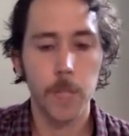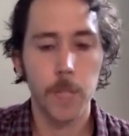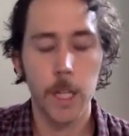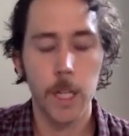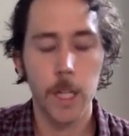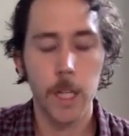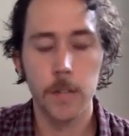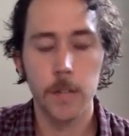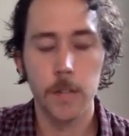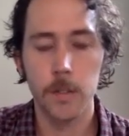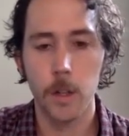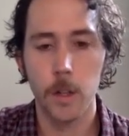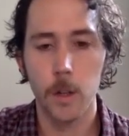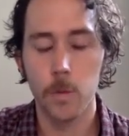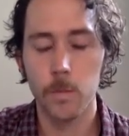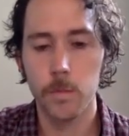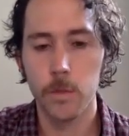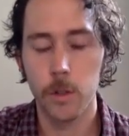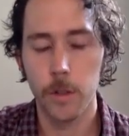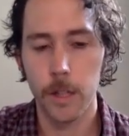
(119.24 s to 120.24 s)
And
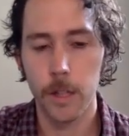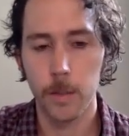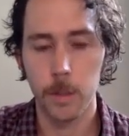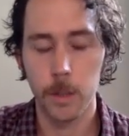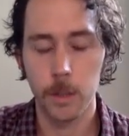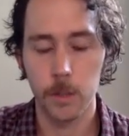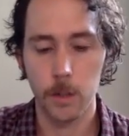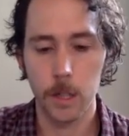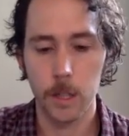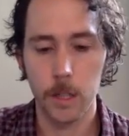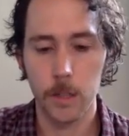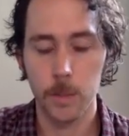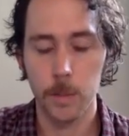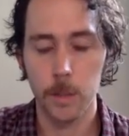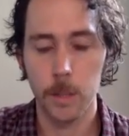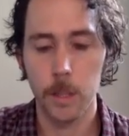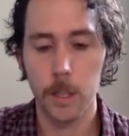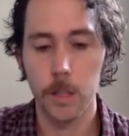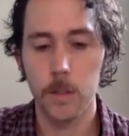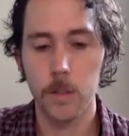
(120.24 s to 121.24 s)
so that's been a great
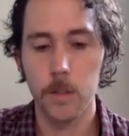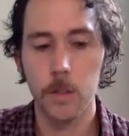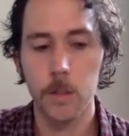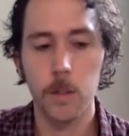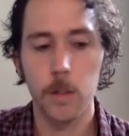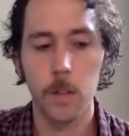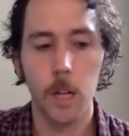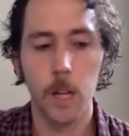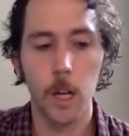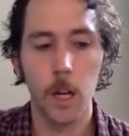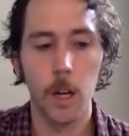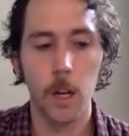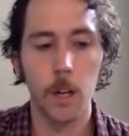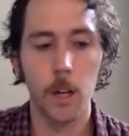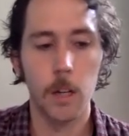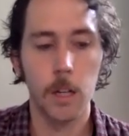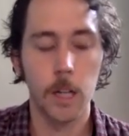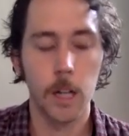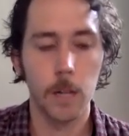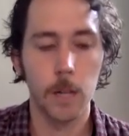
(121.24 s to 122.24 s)
experience,
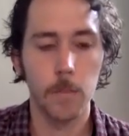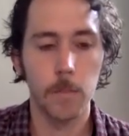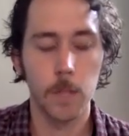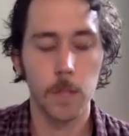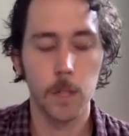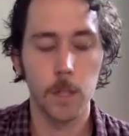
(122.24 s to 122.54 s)
and I've